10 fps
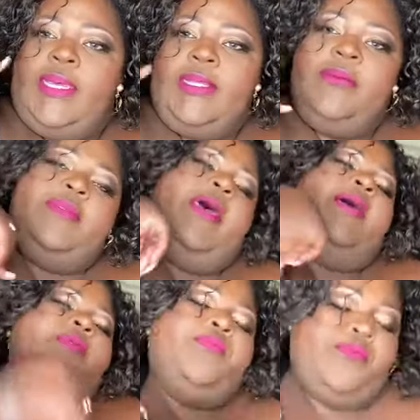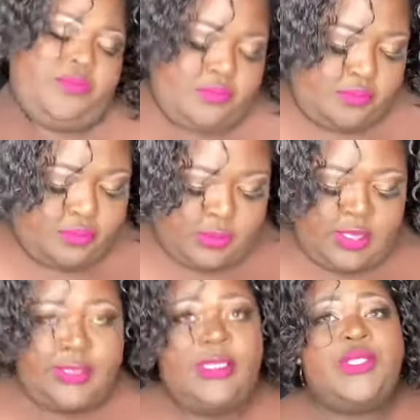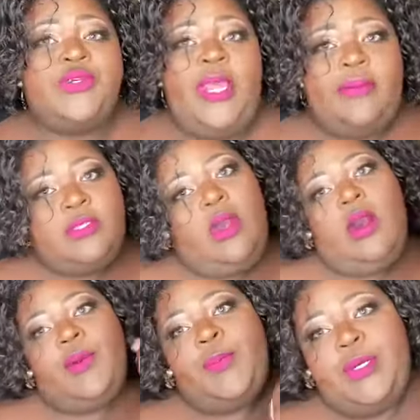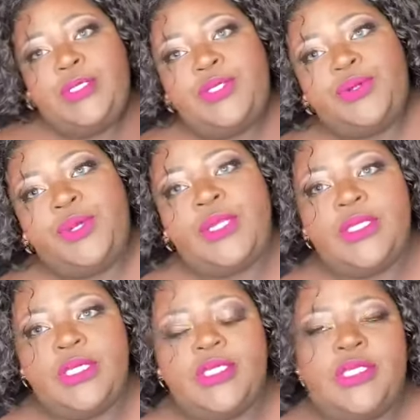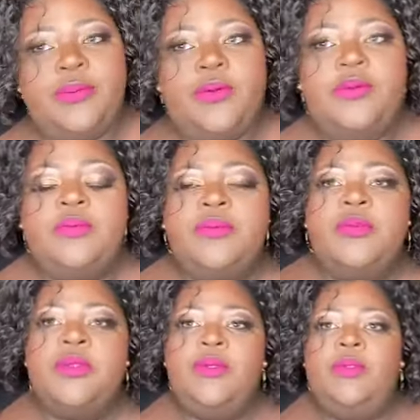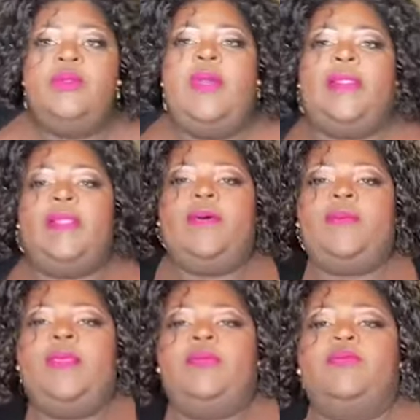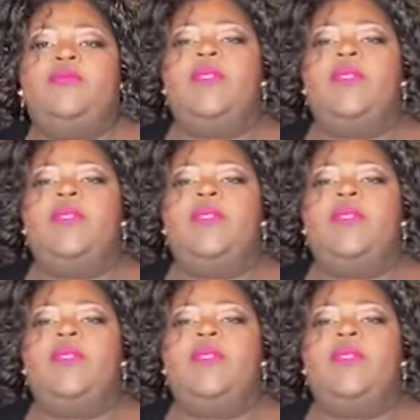I love that. These straps are functional and adjustable. I love it.